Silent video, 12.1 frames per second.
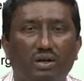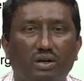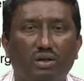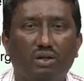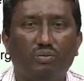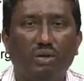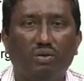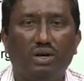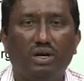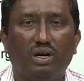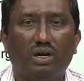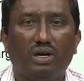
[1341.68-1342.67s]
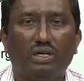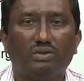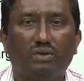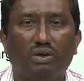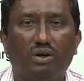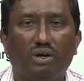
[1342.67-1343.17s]
The power
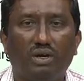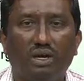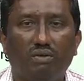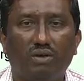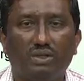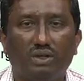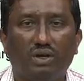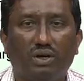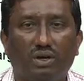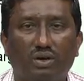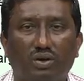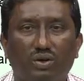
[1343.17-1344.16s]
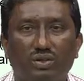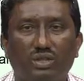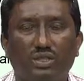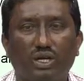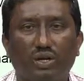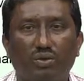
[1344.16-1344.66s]
transfer levels across the
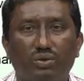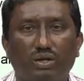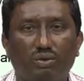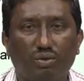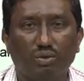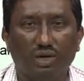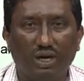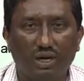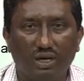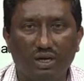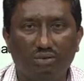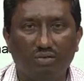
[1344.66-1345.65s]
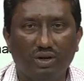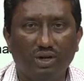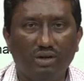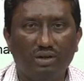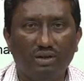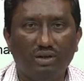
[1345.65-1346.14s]
circuits have to be
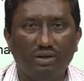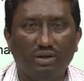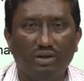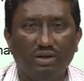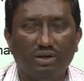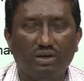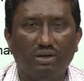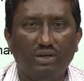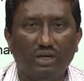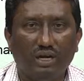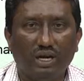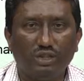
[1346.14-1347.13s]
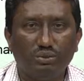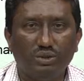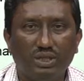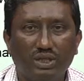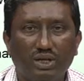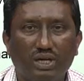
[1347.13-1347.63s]
identified. The
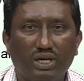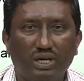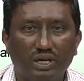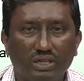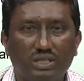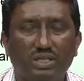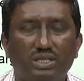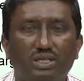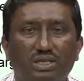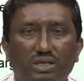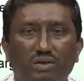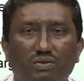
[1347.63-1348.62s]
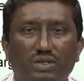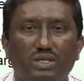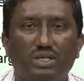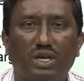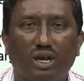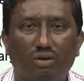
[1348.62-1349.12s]
transmission distance which
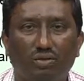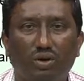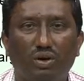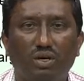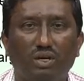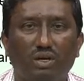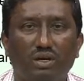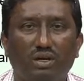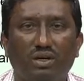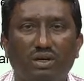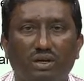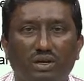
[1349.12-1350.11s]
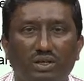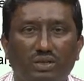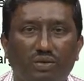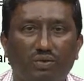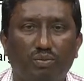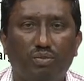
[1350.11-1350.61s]
is involved is
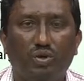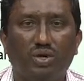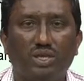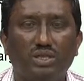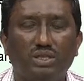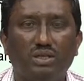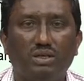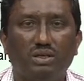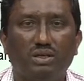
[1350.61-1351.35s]
of importance.